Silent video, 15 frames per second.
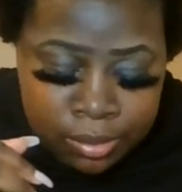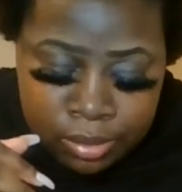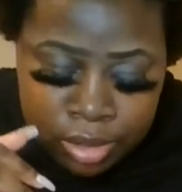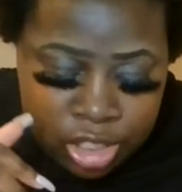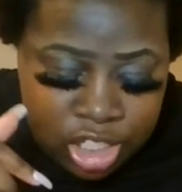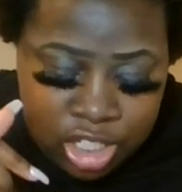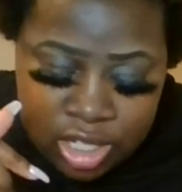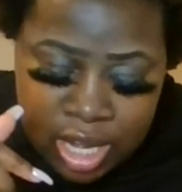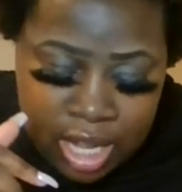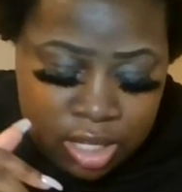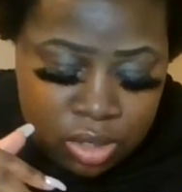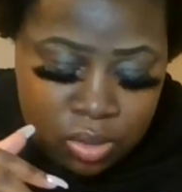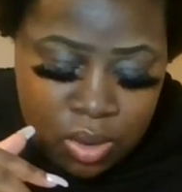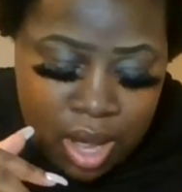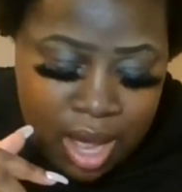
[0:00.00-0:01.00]
she's not
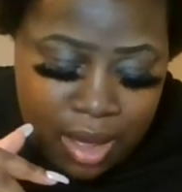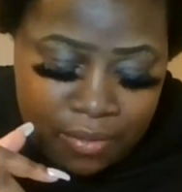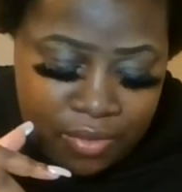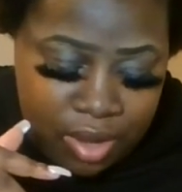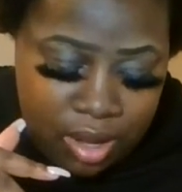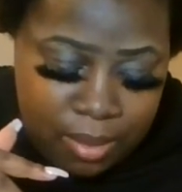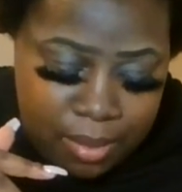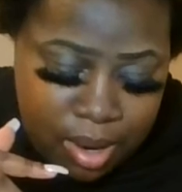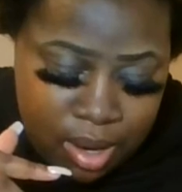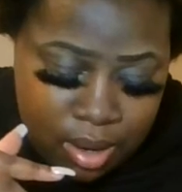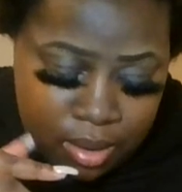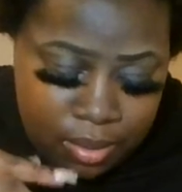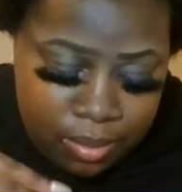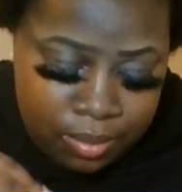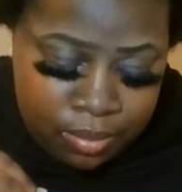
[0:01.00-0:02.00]
too hot for her
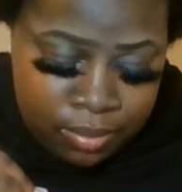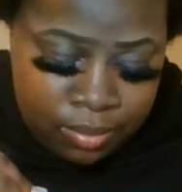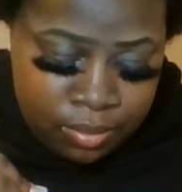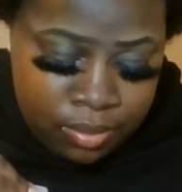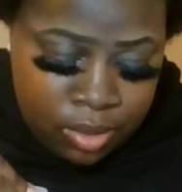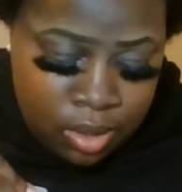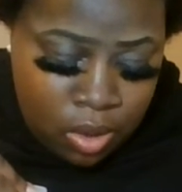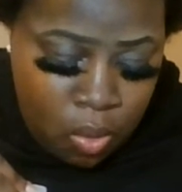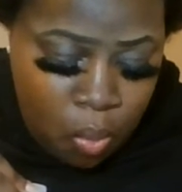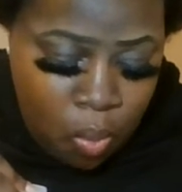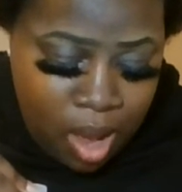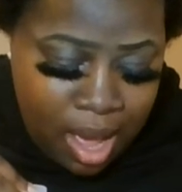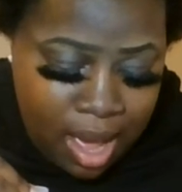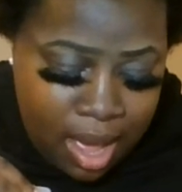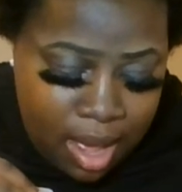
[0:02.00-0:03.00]
mom.
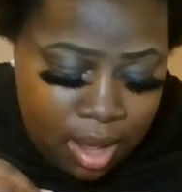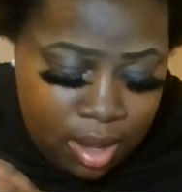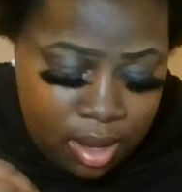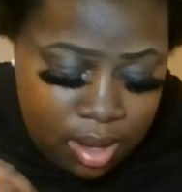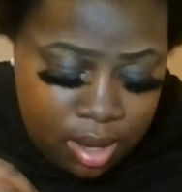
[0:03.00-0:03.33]
Why?